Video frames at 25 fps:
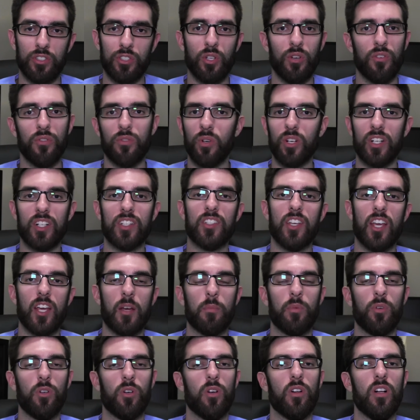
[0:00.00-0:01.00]
So for
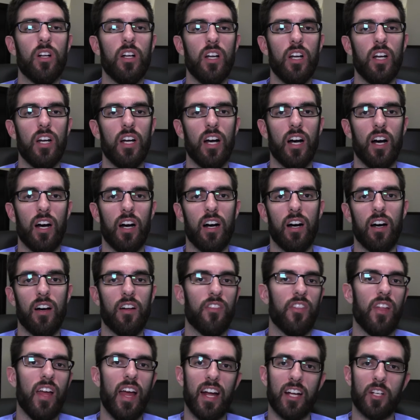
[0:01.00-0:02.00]
example,
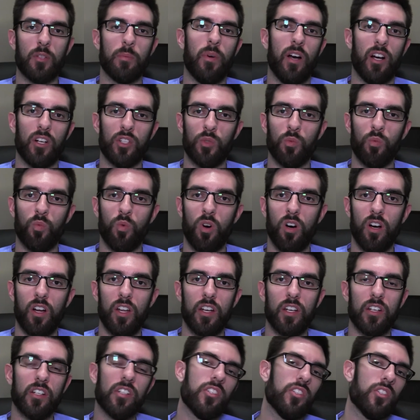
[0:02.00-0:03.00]
uh, the Xbox
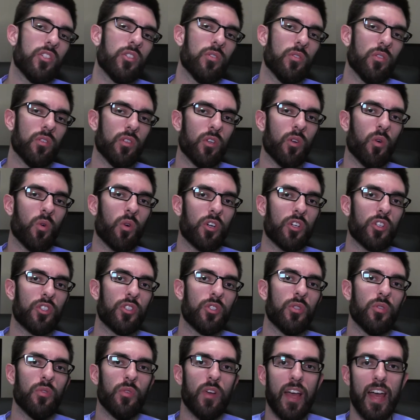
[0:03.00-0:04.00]
One to in order
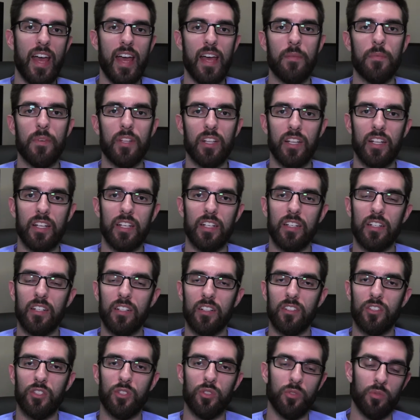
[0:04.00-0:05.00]
to emulate
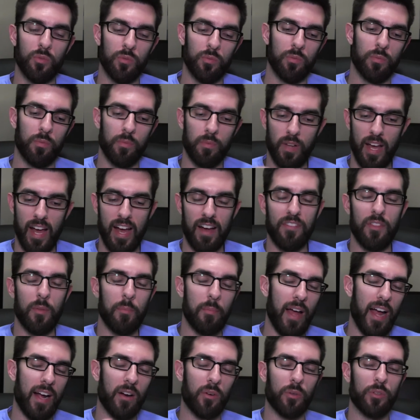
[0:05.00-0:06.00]
to have the
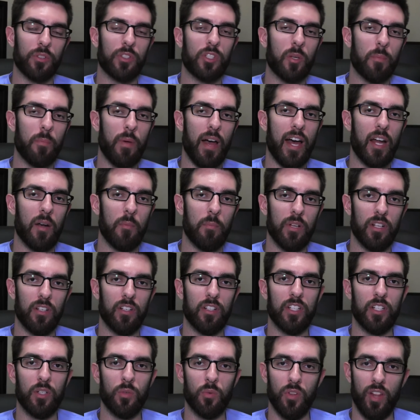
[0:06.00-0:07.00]
backwards
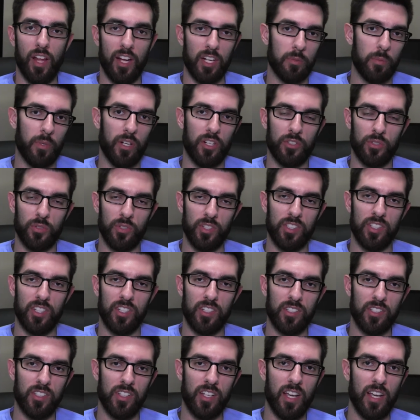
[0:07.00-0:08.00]
compatibility with Xbox
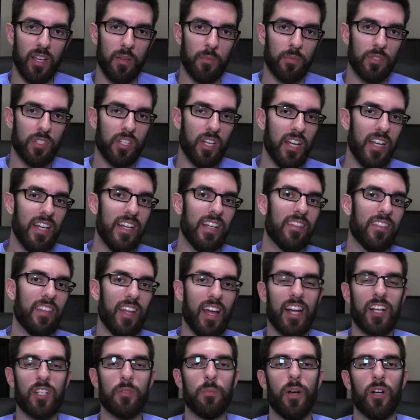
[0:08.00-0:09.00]
360 games,
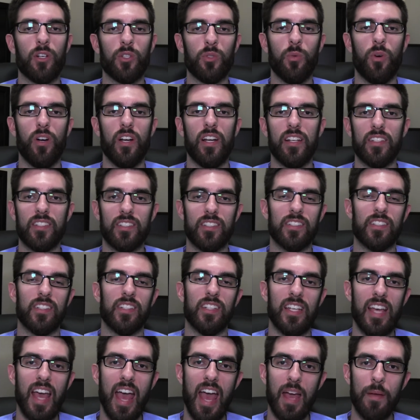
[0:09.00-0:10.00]
the Xbox One S is
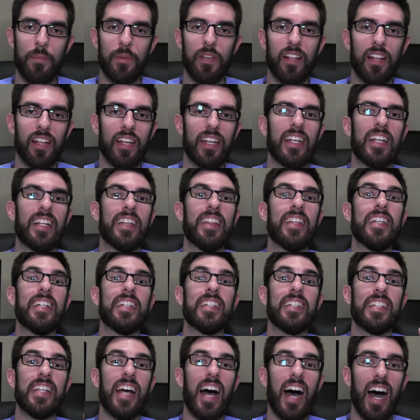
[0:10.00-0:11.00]
emulating the
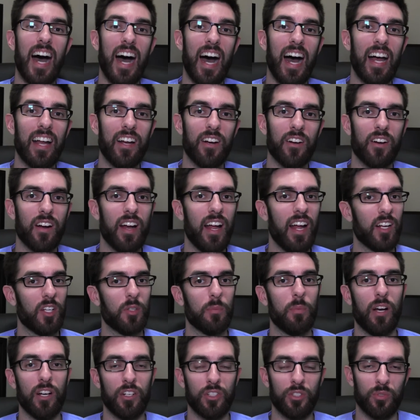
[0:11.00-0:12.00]
entire
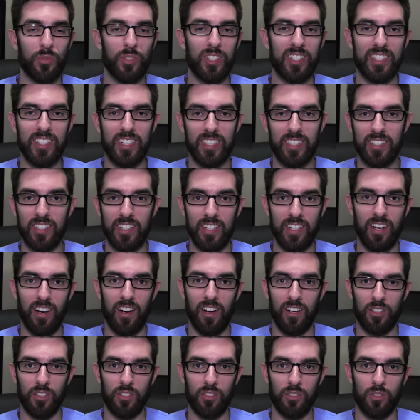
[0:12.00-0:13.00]
Xbox 360
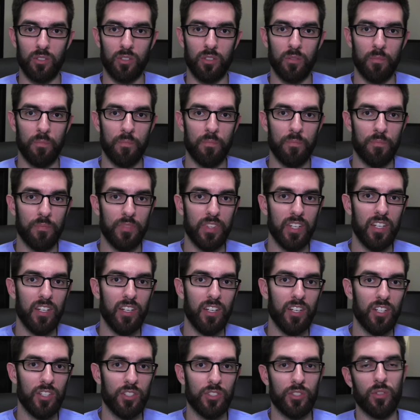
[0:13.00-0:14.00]
console
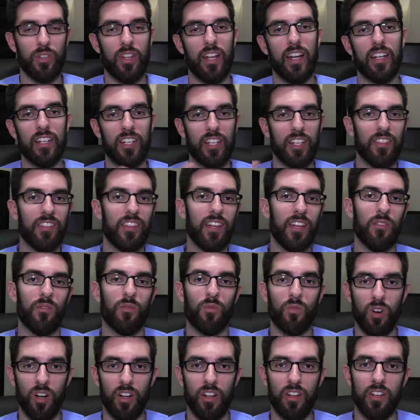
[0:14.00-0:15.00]
so that it can
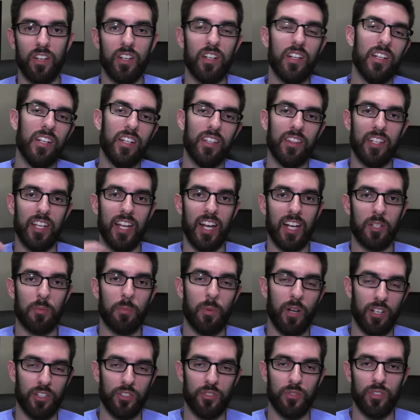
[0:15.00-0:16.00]
then run the
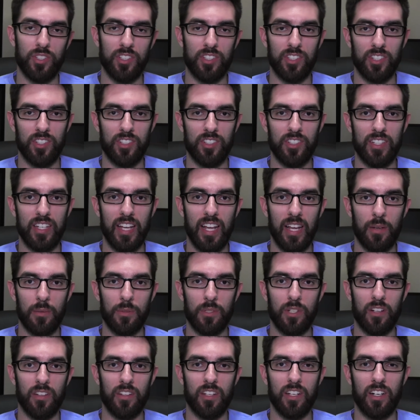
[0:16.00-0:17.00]
Xbox 360
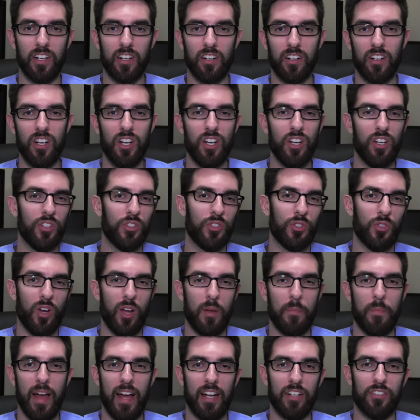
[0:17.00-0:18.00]
games on there. So
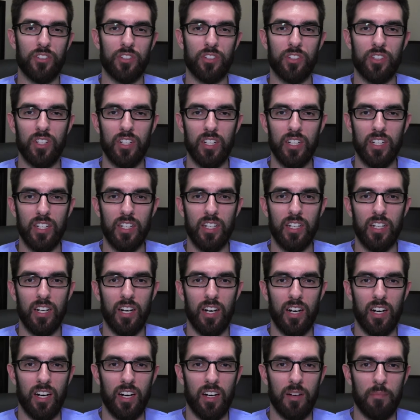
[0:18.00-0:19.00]
I imagine,
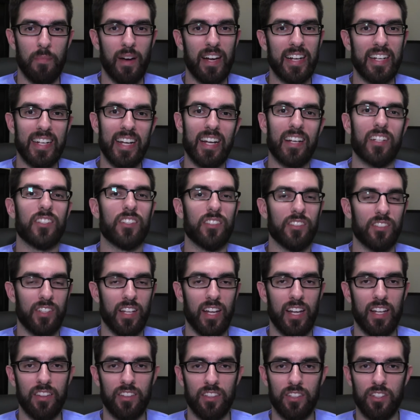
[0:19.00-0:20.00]
uh, my guess is
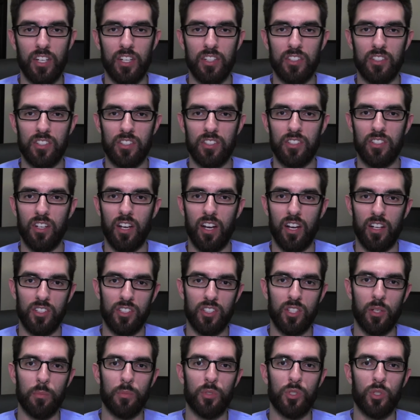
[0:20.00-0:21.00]
that it's uh,
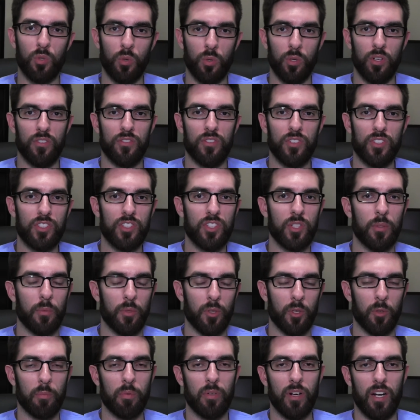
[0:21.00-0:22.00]
some sort of
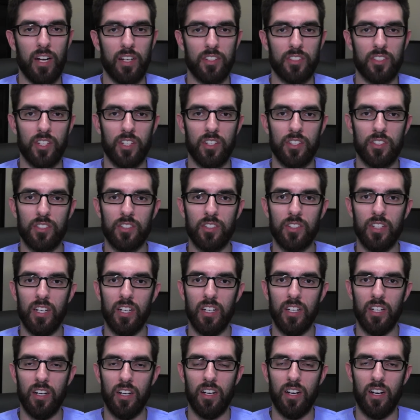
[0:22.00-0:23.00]
similar process
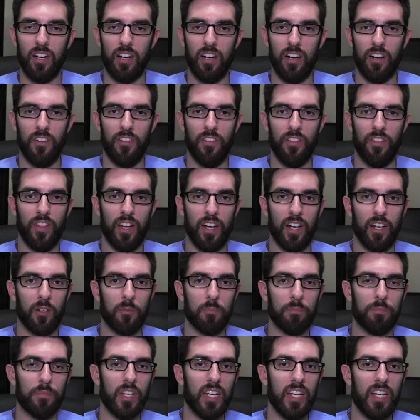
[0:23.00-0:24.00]
uh,
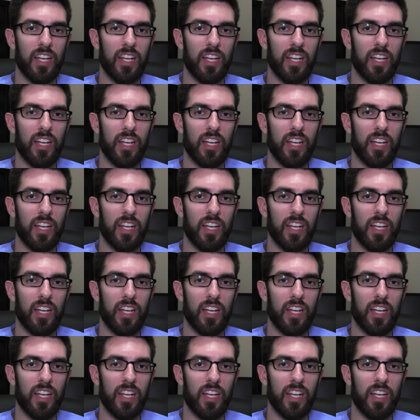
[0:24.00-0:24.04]
there.